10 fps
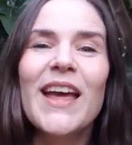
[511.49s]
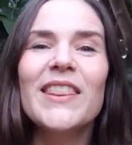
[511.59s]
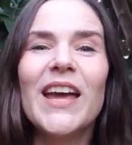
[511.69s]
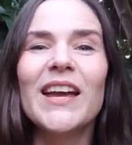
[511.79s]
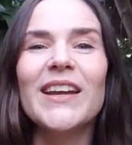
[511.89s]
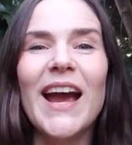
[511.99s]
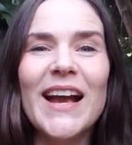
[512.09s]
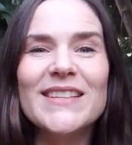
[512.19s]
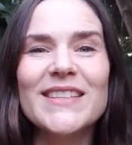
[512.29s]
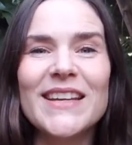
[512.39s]
than
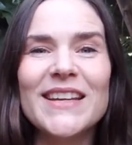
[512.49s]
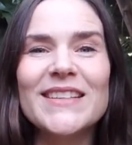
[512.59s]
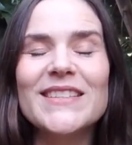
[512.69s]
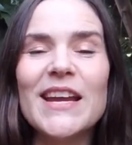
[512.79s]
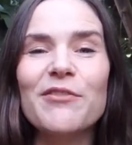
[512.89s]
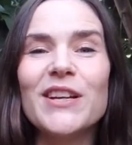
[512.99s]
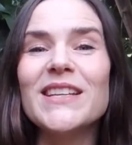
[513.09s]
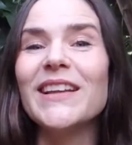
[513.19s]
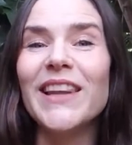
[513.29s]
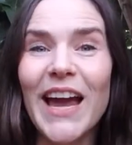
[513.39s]
as is
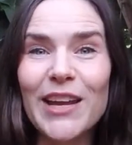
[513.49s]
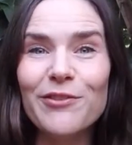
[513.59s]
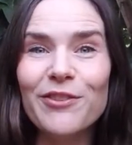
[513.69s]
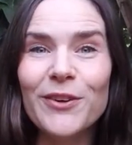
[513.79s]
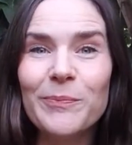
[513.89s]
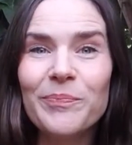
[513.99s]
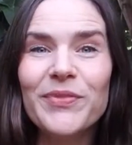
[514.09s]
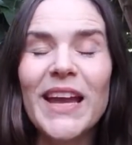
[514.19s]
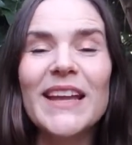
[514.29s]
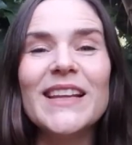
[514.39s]
everyday life.
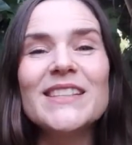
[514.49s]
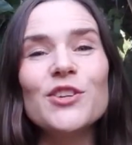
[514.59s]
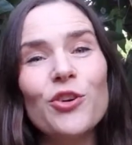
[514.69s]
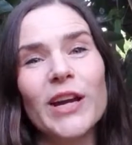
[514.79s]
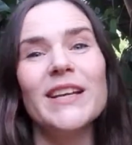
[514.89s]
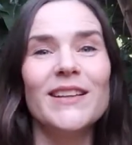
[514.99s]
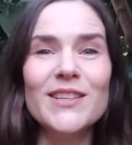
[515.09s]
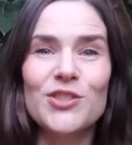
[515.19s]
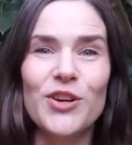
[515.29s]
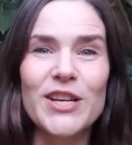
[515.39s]
And that's a great
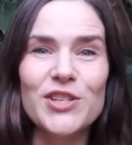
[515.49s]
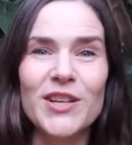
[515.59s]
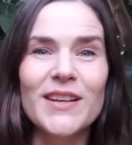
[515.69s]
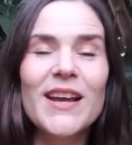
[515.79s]
illustration.